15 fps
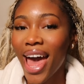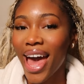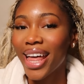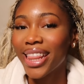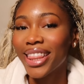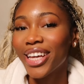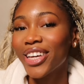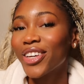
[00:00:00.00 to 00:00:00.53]

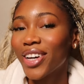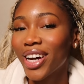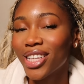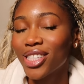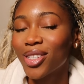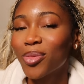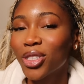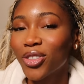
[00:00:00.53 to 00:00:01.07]
And thank you
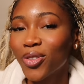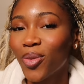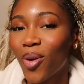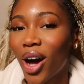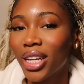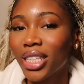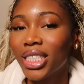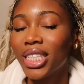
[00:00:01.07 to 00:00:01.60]
guys so much for
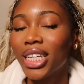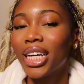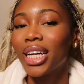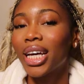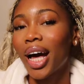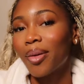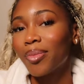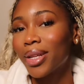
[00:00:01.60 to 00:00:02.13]

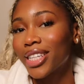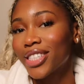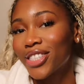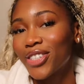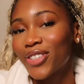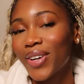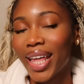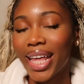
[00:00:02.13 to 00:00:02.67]
watching. God
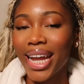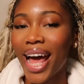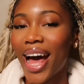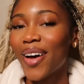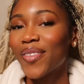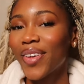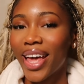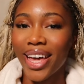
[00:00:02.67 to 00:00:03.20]
bless you and
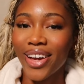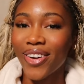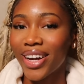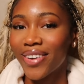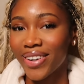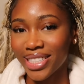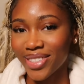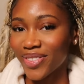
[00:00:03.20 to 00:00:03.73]
have a
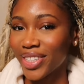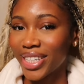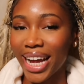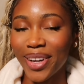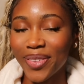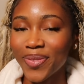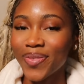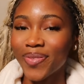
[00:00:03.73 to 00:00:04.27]
great rest of your
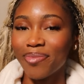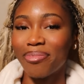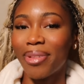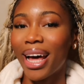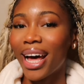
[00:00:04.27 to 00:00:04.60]
day.